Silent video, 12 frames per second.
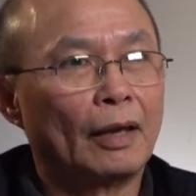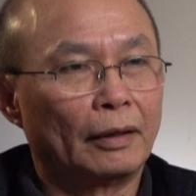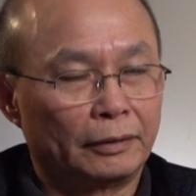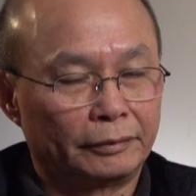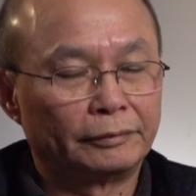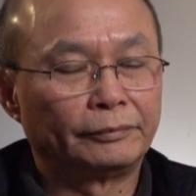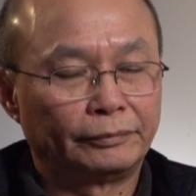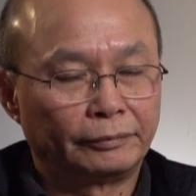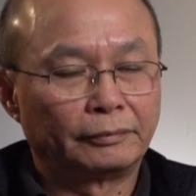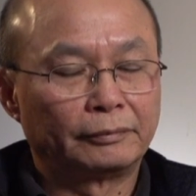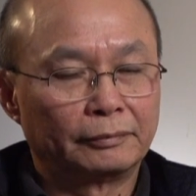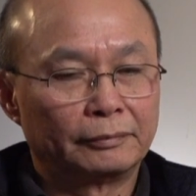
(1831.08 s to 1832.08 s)

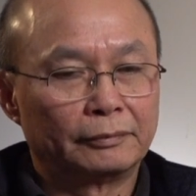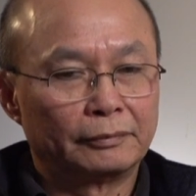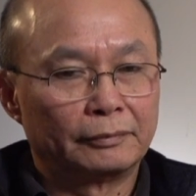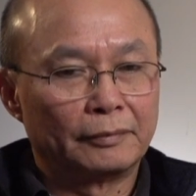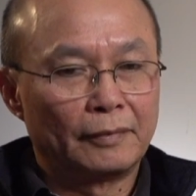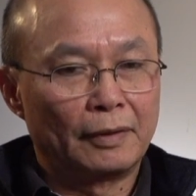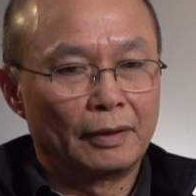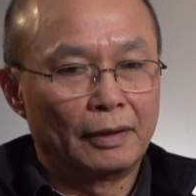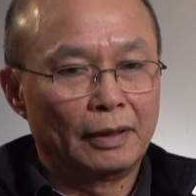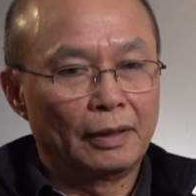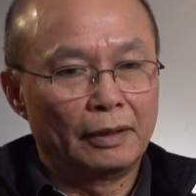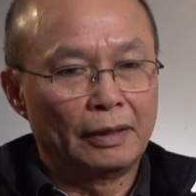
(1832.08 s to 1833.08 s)

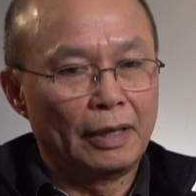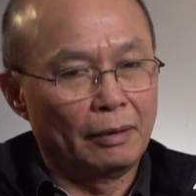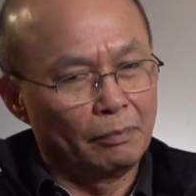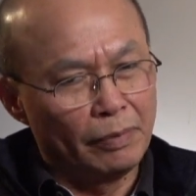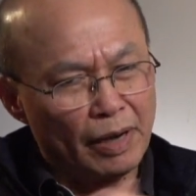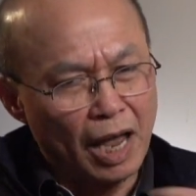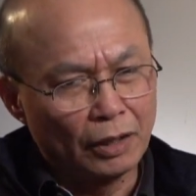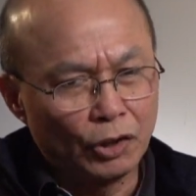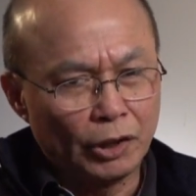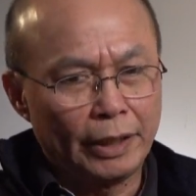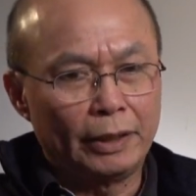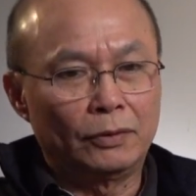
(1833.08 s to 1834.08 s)
Yeah. And they have
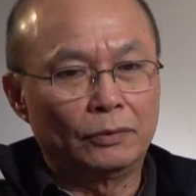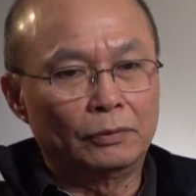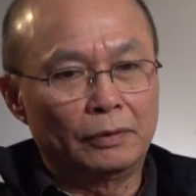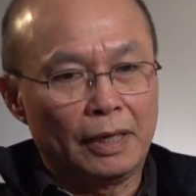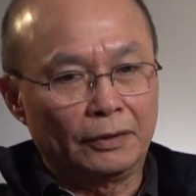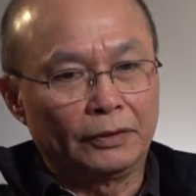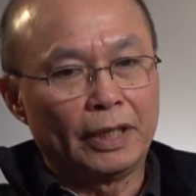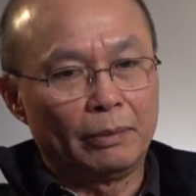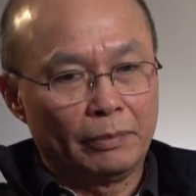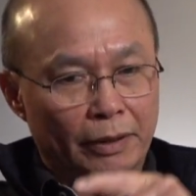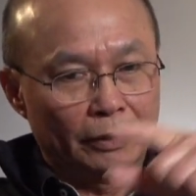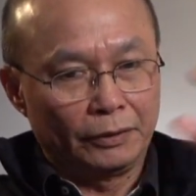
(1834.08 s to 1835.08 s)
Bilanche too, last
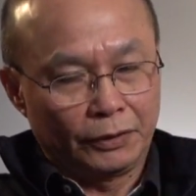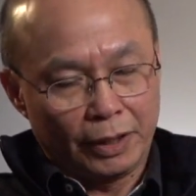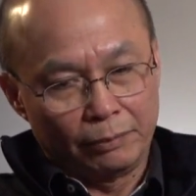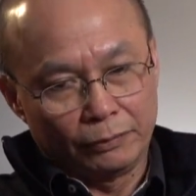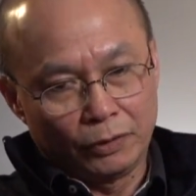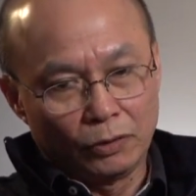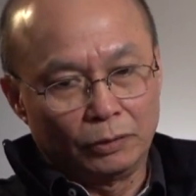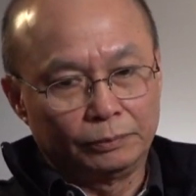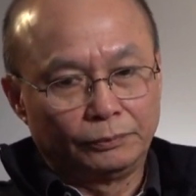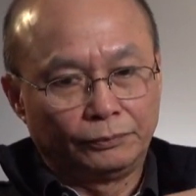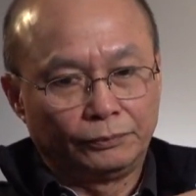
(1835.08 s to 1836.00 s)
name, and the same group.